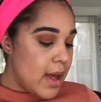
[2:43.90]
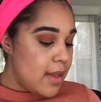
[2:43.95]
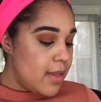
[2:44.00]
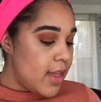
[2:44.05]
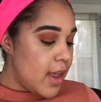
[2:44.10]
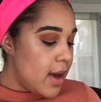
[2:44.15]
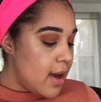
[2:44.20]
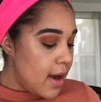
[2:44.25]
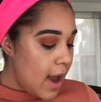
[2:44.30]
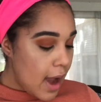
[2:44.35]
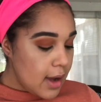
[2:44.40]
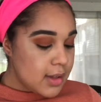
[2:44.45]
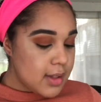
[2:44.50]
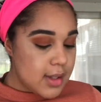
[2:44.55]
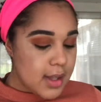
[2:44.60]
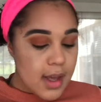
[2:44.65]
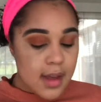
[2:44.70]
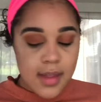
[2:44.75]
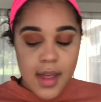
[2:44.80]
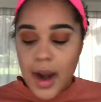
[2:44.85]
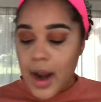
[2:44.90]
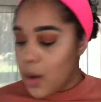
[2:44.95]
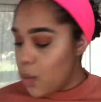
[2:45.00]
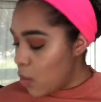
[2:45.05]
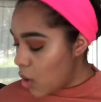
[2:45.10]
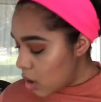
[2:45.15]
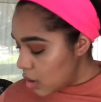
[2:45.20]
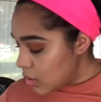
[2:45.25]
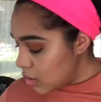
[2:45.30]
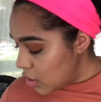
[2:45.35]
The next thing that I
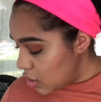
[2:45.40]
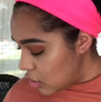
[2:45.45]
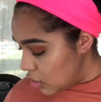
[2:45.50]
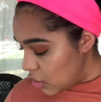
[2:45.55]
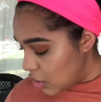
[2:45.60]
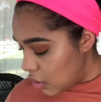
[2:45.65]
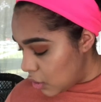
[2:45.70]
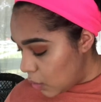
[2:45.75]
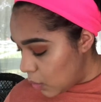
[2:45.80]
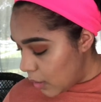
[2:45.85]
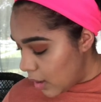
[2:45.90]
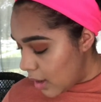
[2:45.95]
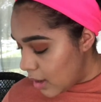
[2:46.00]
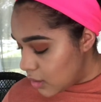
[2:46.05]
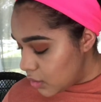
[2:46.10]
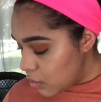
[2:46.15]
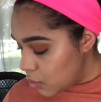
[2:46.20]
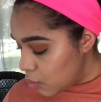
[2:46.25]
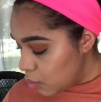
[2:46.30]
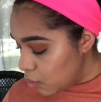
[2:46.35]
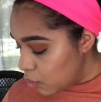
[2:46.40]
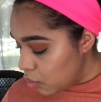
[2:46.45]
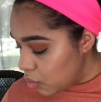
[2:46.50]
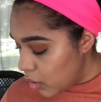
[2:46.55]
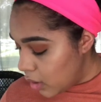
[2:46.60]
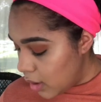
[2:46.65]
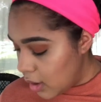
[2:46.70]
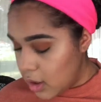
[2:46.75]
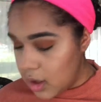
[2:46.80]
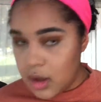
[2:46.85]
want to do is
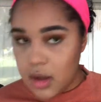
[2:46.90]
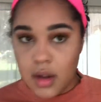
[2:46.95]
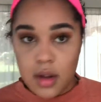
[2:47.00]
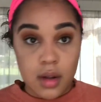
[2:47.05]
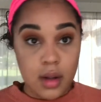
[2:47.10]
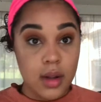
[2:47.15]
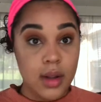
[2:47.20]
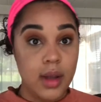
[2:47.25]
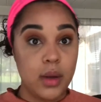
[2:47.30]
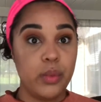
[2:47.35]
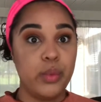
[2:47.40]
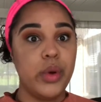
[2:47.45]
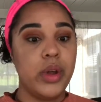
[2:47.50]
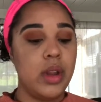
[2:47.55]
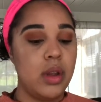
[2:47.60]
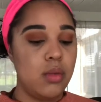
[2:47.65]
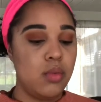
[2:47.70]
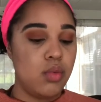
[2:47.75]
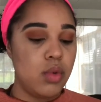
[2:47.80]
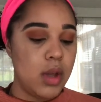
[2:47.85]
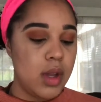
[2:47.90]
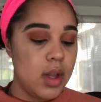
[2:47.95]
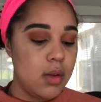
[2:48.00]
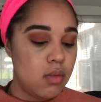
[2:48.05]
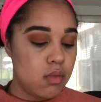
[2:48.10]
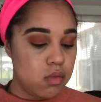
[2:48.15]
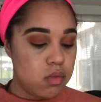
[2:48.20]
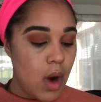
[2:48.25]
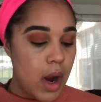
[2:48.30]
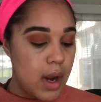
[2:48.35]
really
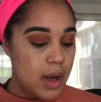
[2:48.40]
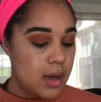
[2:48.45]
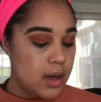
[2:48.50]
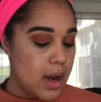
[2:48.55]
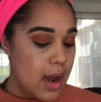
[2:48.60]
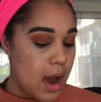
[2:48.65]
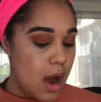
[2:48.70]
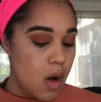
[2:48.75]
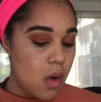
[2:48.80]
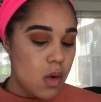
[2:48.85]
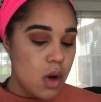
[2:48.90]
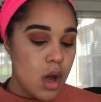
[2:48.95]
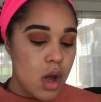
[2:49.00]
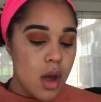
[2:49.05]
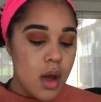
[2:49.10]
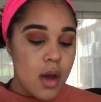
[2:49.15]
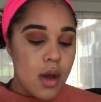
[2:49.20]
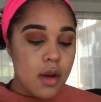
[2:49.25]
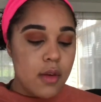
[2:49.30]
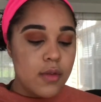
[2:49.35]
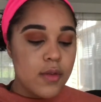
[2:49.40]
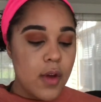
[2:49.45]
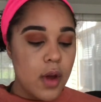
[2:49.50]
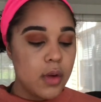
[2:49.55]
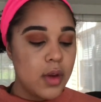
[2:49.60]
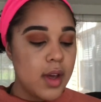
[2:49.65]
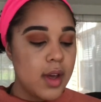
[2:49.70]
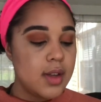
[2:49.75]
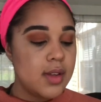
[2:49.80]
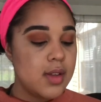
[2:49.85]
right now
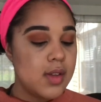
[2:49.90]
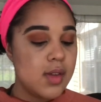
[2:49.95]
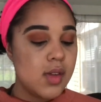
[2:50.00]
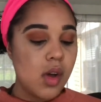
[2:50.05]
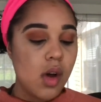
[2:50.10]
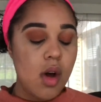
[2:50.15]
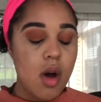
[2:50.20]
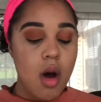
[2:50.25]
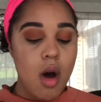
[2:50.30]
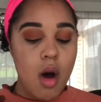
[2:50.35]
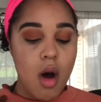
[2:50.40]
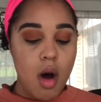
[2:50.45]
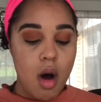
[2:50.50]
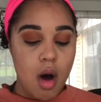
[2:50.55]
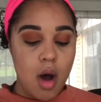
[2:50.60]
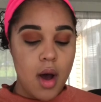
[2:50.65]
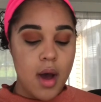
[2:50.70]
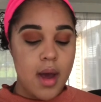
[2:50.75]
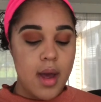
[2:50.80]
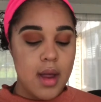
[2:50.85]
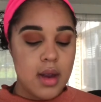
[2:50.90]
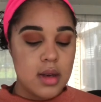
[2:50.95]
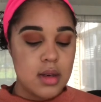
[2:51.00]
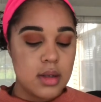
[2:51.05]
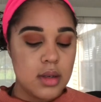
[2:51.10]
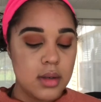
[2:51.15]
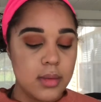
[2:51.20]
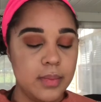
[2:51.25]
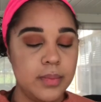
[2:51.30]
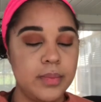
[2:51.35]
focus on